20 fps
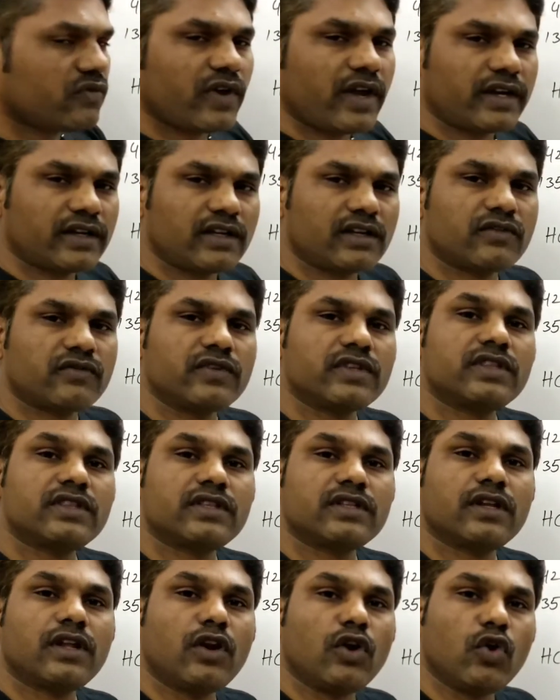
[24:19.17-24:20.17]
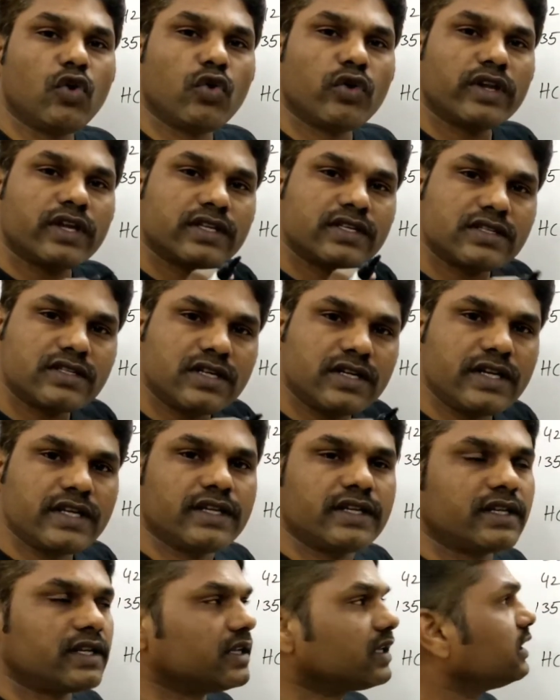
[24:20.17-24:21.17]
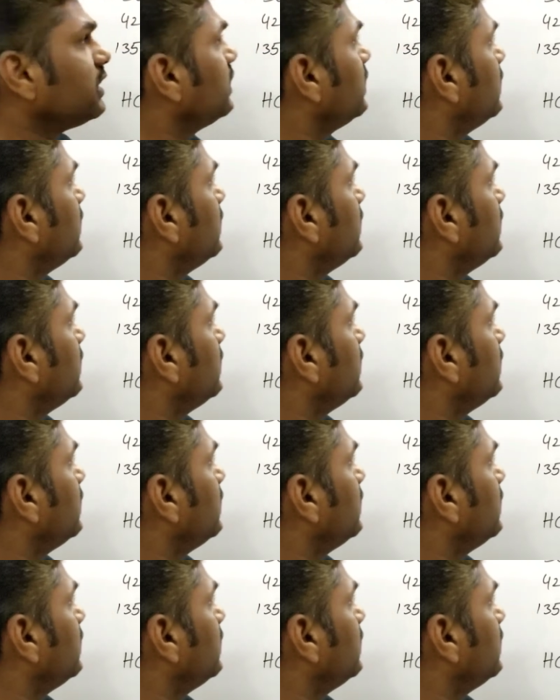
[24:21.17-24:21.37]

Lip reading: factor with lowest degree.